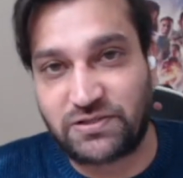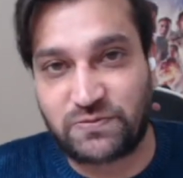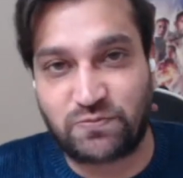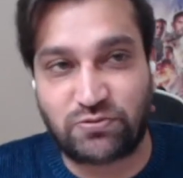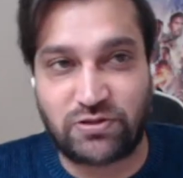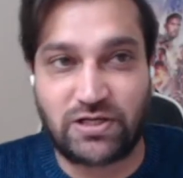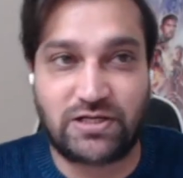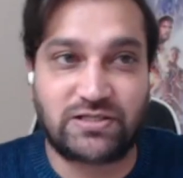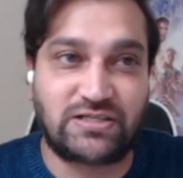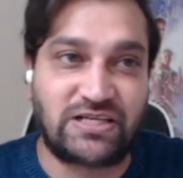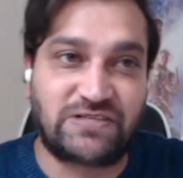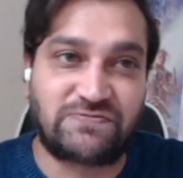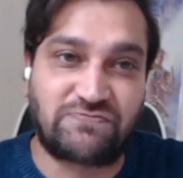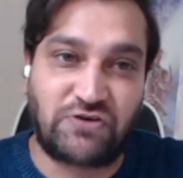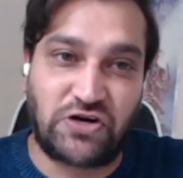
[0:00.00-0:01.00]
It's brilliant,
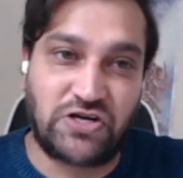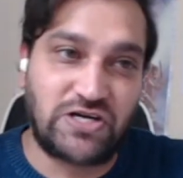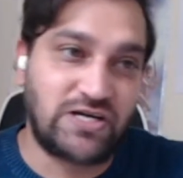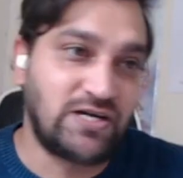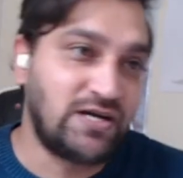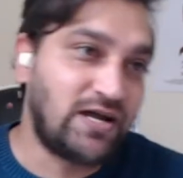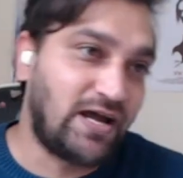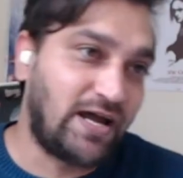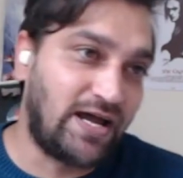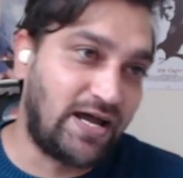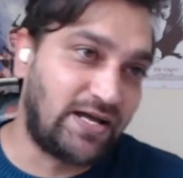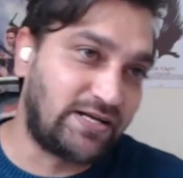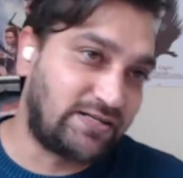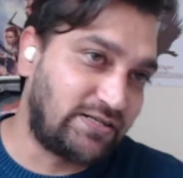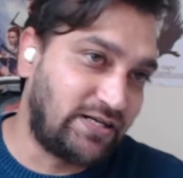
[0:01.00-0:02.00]
it's funny,
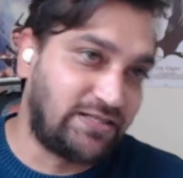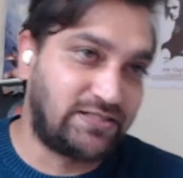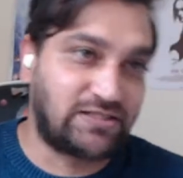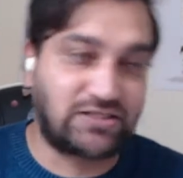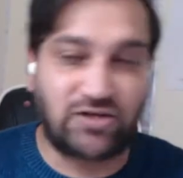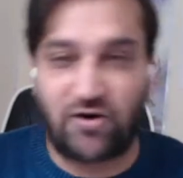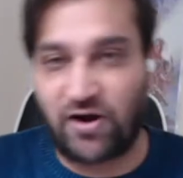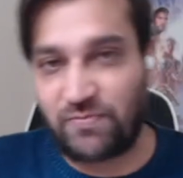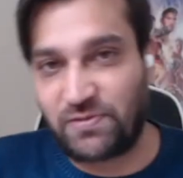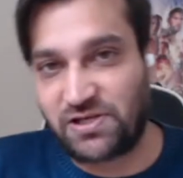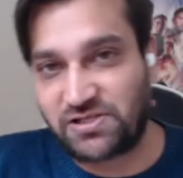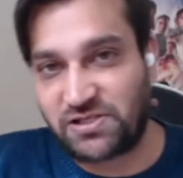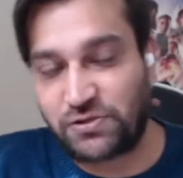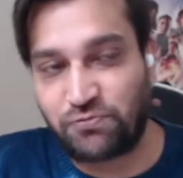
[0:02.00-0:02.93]
and it's timeless.